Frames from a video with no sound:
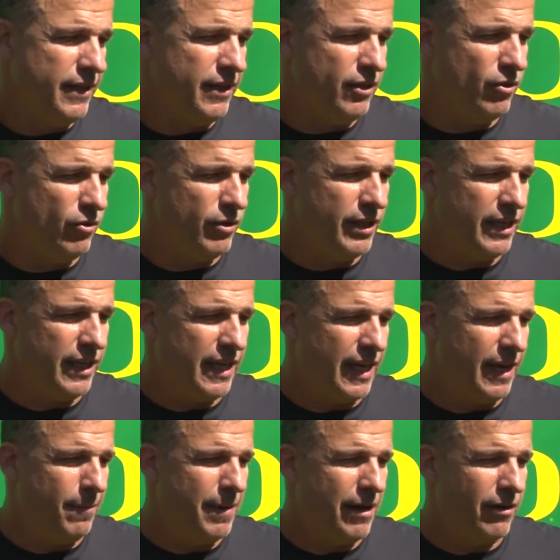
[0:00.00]
You know, he
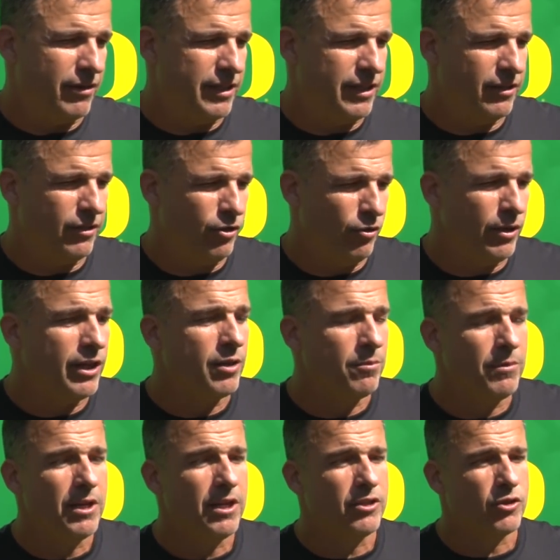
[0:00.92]
came out here, you know, he
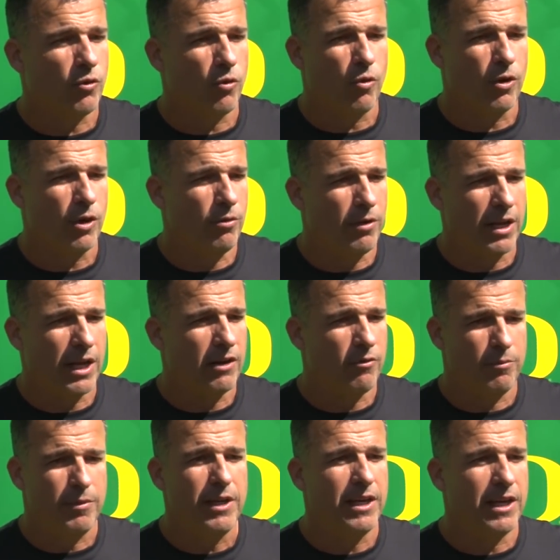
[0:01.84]
committed to Oregon without
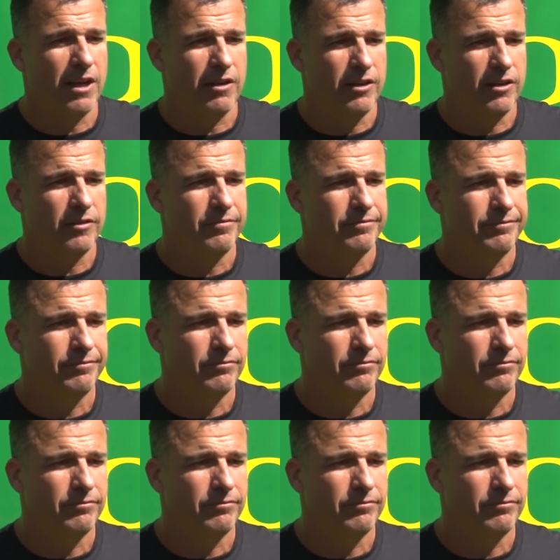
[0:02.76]
ever being out here.